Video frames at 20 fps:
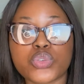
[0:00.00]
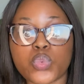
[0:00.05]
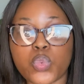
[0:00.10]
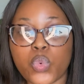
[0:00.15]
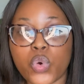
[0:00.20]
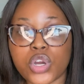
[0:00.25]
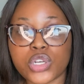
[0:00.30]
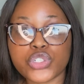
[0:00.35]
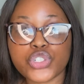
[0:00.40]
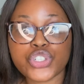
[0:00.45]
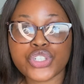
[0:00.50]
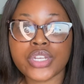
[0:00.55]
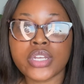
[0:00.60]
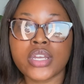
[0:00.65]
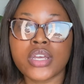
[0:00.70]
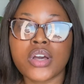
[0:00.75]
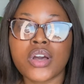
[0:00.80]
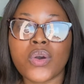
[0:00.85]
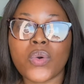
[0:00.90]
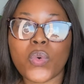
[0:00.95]
wash
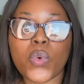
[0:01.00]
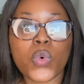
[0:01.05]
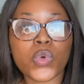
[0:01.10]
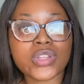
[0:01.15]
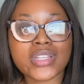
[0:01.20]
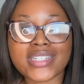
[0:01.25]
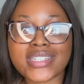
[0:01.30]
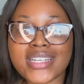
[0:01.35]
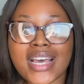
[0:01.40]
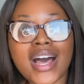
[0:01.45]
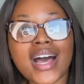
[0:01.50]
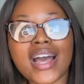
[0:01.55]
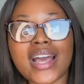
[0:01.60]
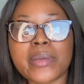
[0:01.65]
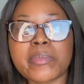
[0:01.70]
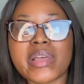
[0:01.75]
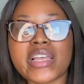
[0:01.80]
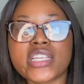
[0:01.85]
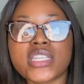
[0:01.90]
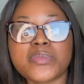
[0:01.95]
all the
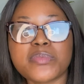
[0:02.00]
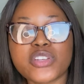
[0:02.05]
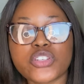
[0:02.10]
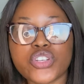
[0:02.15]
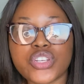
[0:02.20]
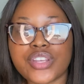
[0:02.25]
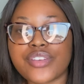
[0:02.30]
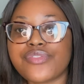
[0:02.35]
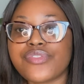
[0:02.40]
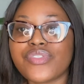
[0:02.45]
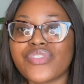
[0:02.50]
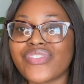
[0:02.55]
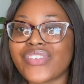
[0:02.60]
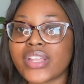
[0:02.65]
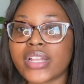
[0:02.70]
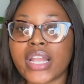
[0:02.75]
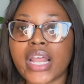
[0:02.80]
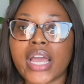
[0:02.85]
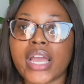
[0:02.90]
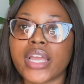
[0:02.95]
time, especially if you
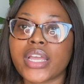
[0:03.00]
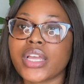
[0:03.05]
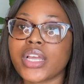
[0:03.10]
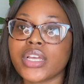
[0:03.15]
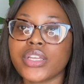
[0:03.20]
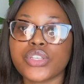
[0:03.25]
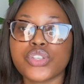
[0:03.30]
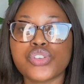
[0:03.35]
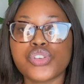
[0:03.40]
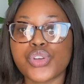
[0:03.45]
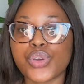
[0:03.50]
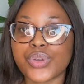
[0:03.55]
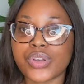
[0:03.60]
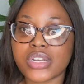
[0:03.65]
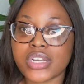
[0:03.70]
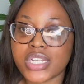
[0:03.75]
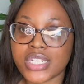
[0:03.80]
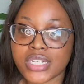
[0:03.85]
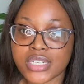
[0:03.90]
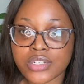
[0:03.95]
feel like you don't
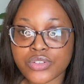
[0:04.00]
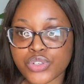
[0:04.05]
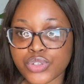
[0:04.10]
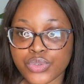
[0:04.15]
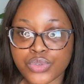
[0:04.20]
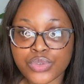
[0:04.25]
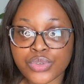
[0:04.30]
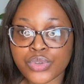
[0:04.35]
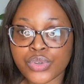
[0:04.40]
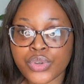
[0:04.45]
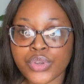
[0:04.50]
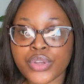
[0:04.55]
need to.